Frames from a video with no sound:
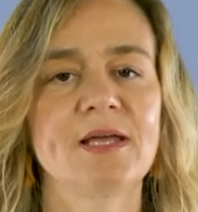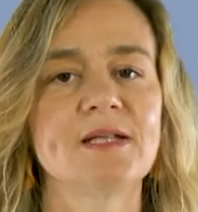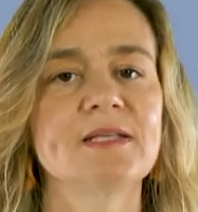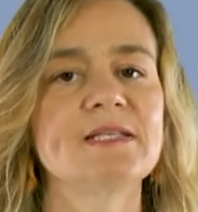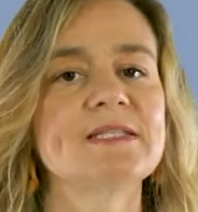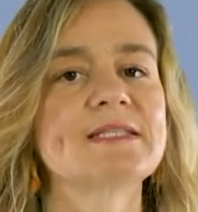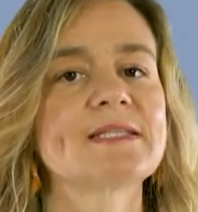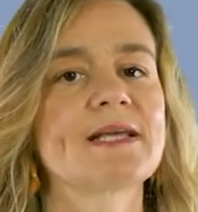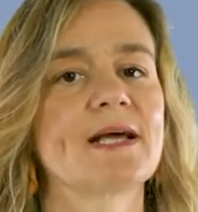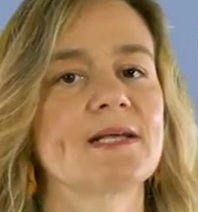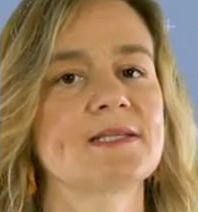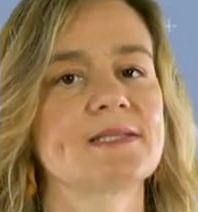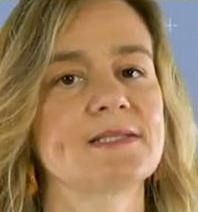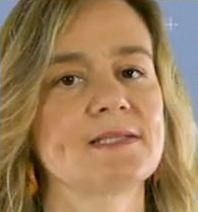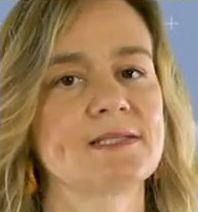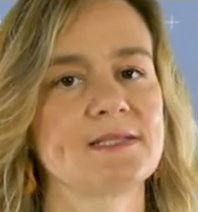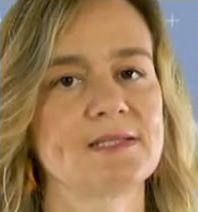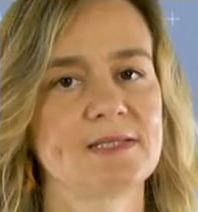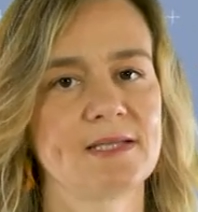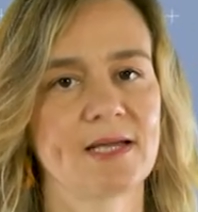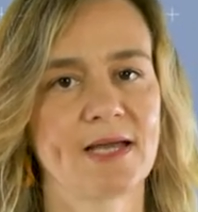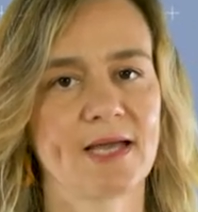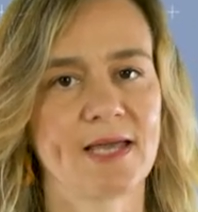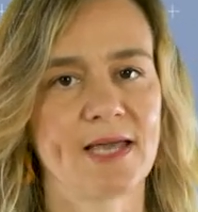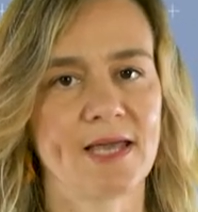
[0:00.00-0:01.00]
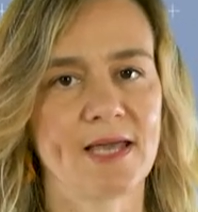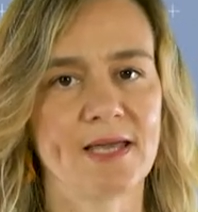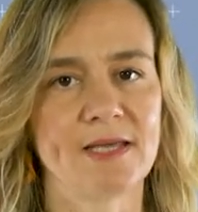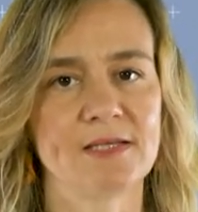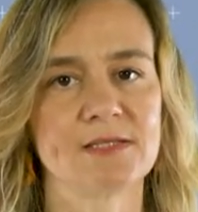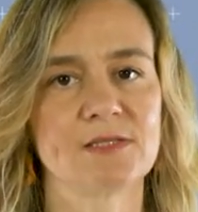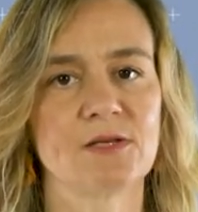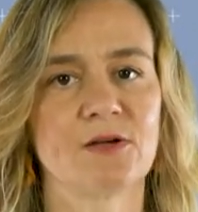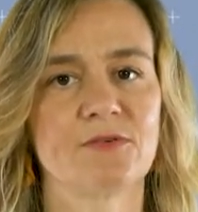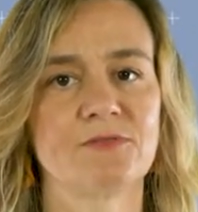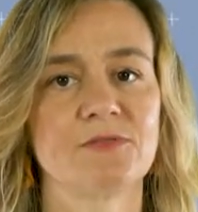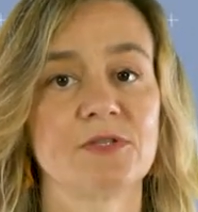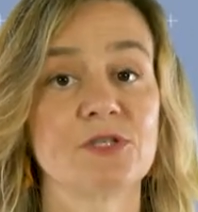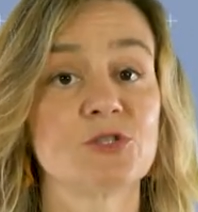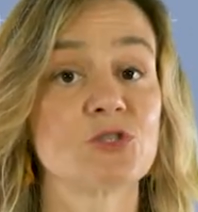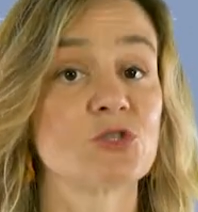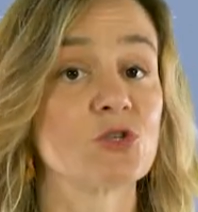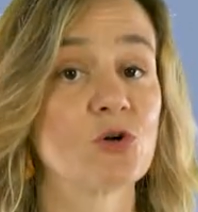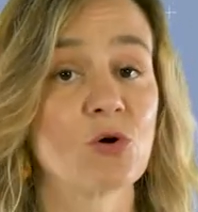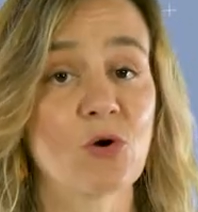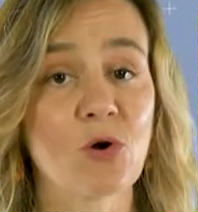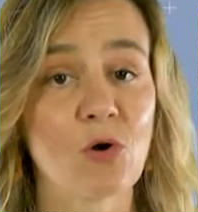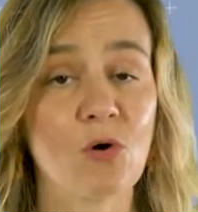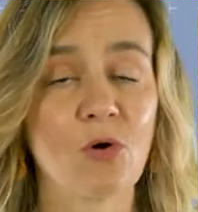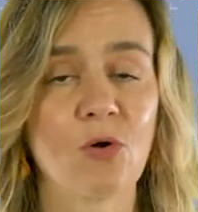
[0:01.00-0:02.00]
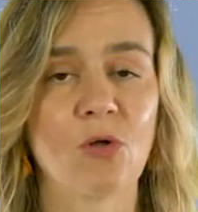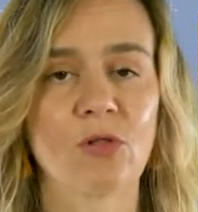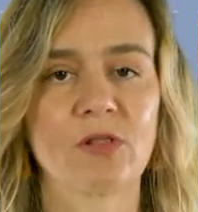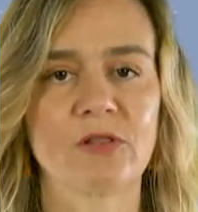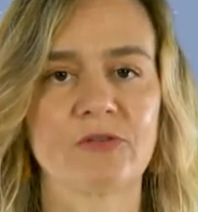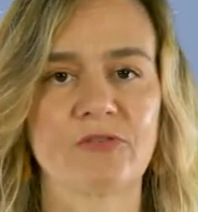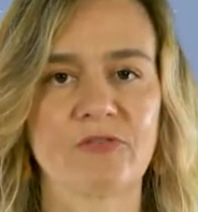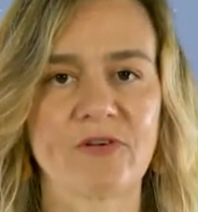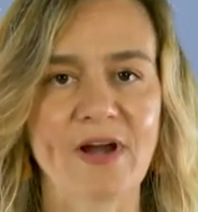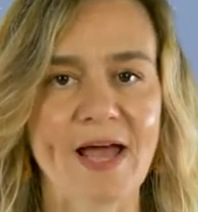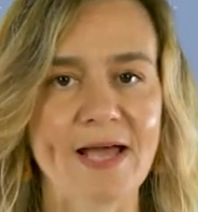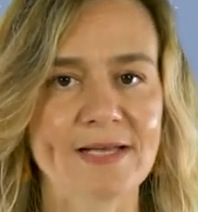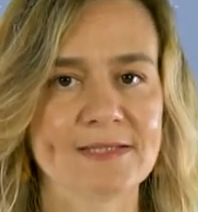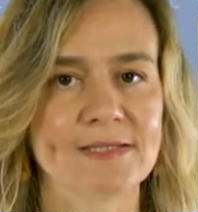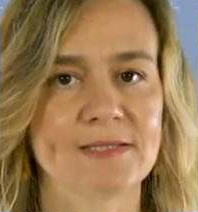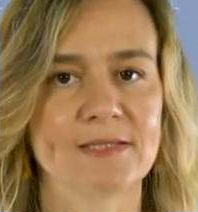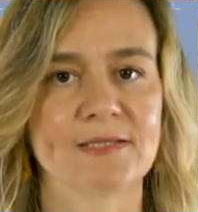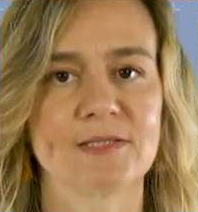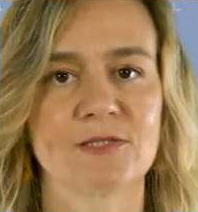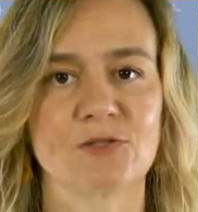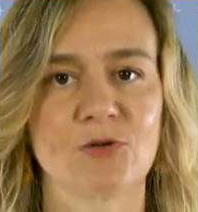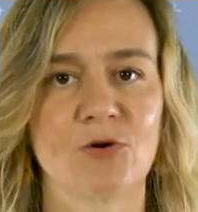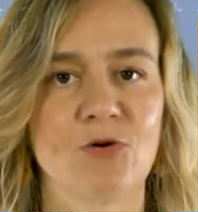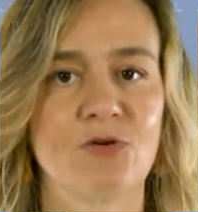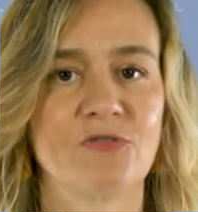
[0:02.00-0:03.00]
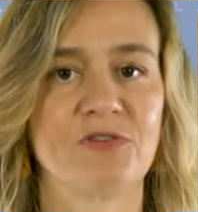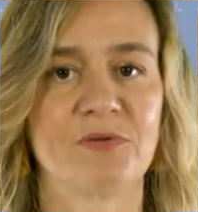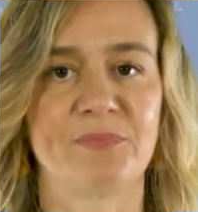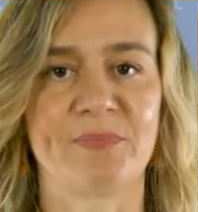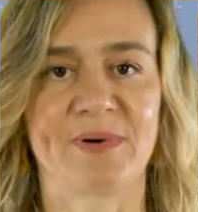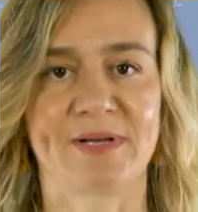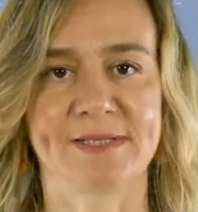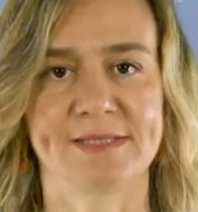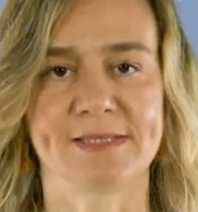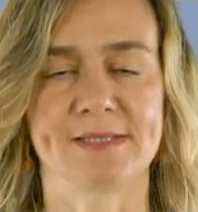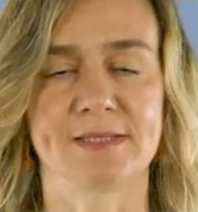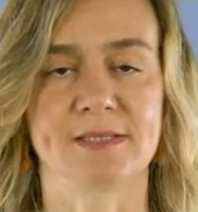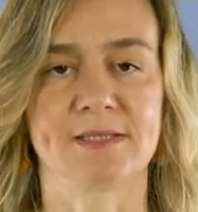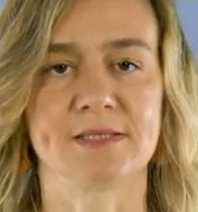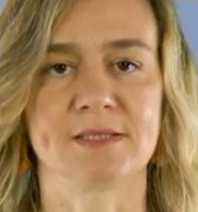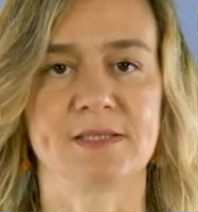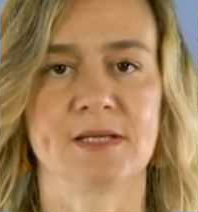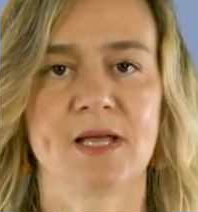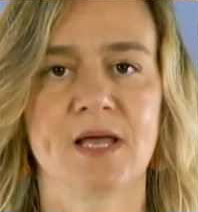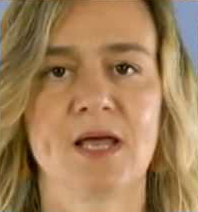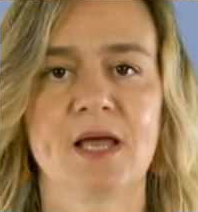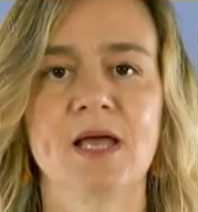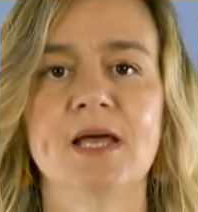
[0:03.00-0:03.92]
discusses the case of the so-called racist overpasses,